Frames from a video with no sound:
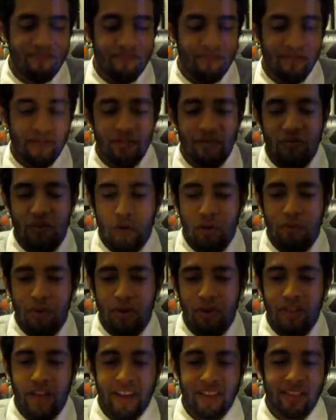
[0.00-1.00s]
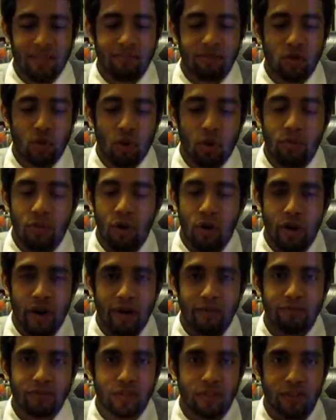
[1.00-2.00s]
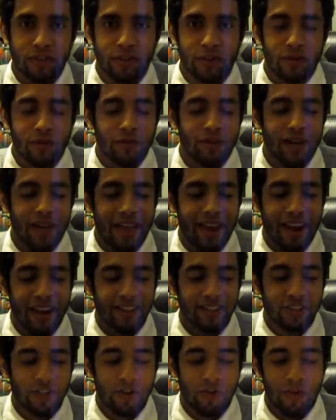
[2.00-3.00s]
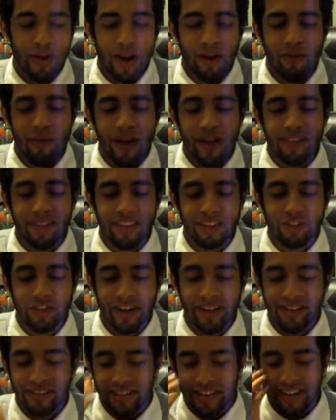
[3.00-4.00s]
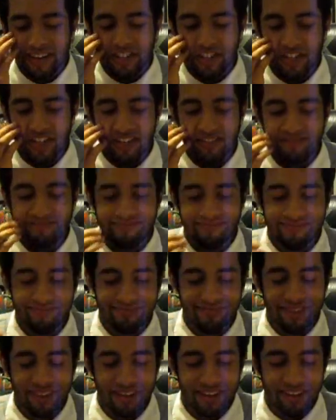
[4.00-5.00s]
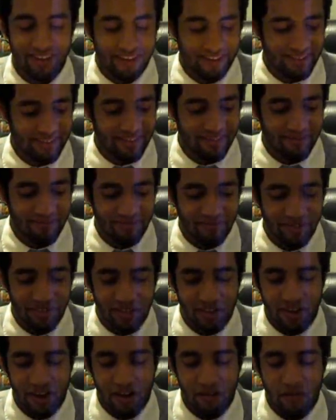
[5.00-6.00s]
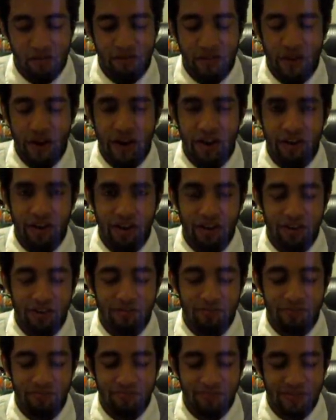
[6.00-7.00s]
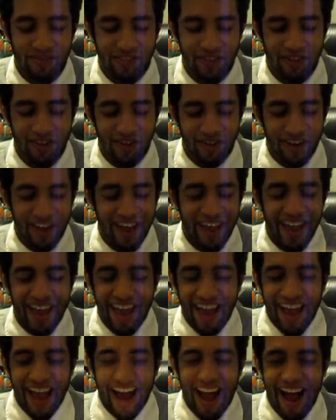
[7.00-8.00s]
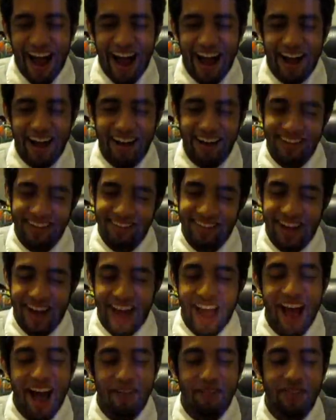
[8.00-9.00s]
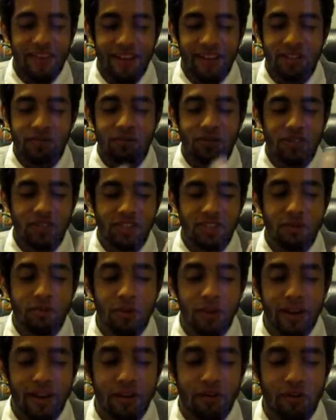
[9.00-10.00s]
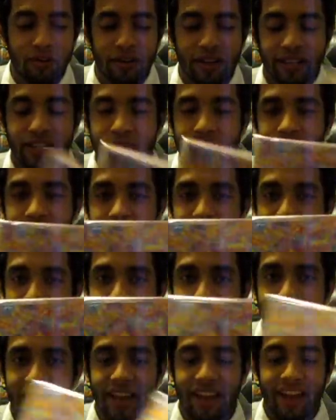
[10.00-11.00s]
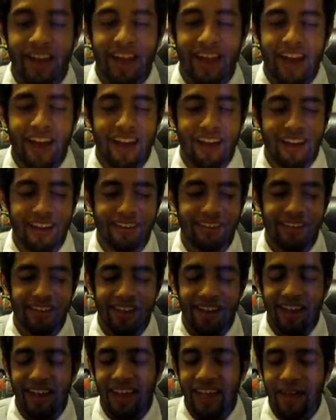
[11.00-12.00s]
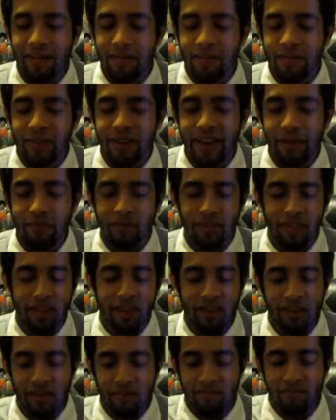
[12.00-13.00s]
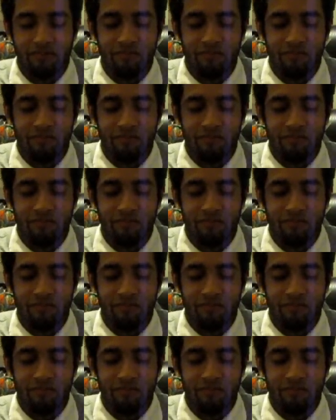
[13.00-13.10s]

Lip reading: a photo book like the tour program too. And so when I read the translation, well, they're never very good. So I have this, which is still pretty cool. It's really pretty, and it came with like a